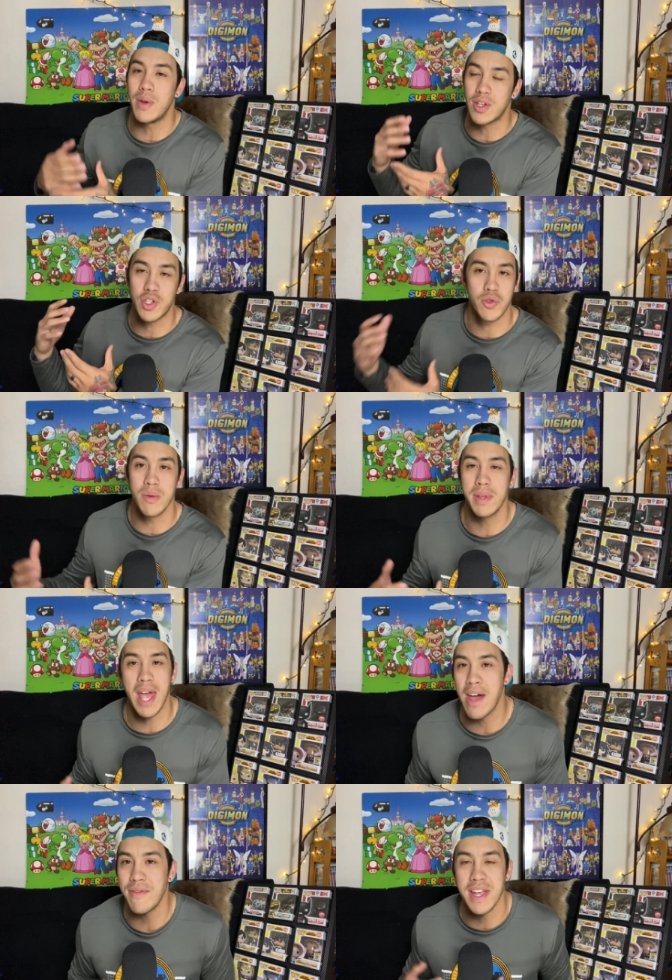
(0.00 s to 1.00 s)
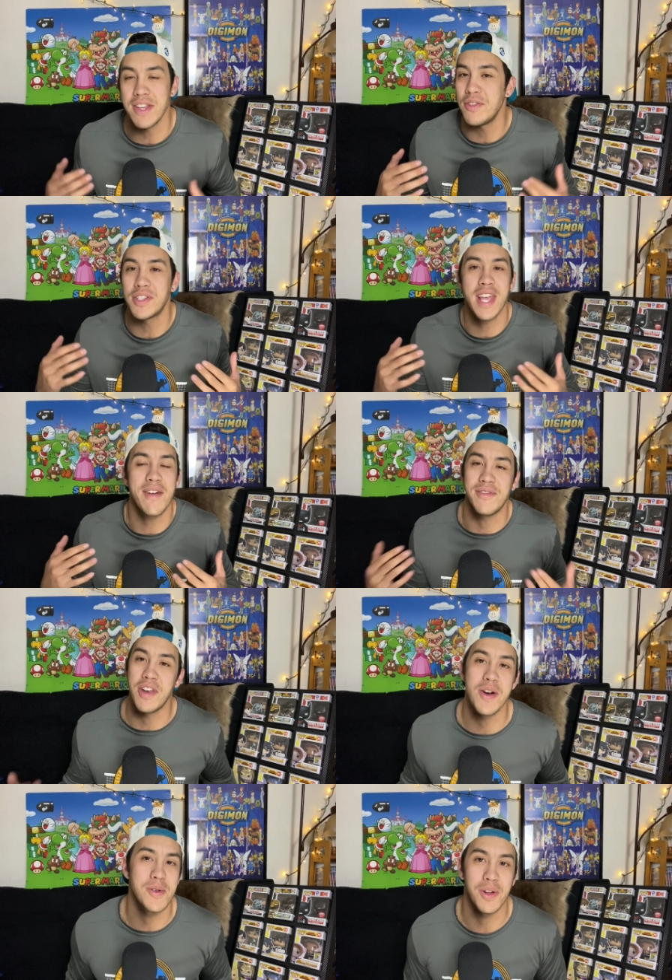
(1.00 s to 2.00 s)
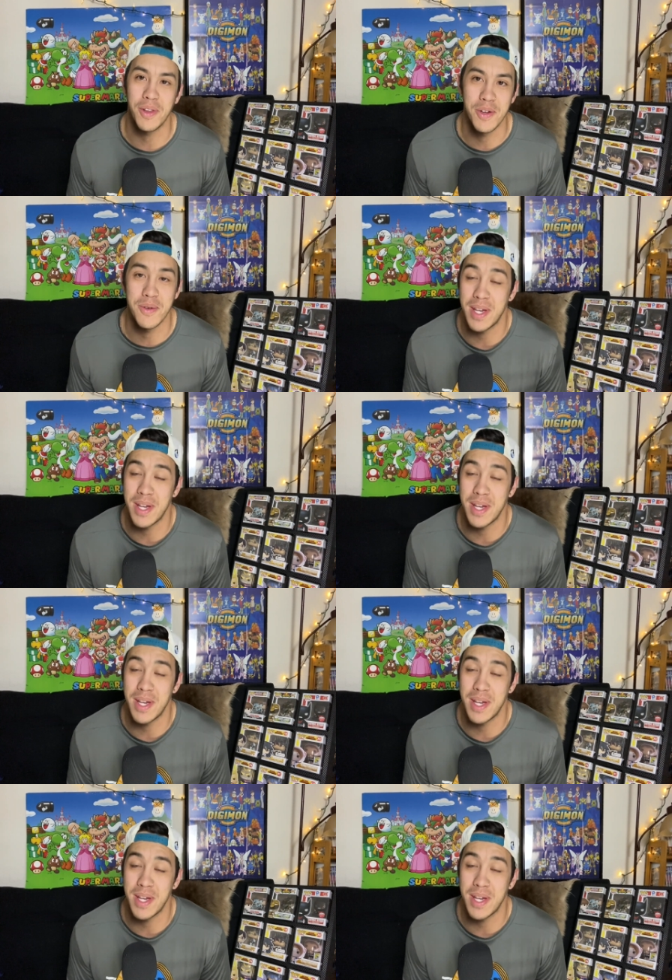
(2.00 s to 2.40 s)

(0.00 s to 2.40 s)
extremely heavy, and you just have no clue.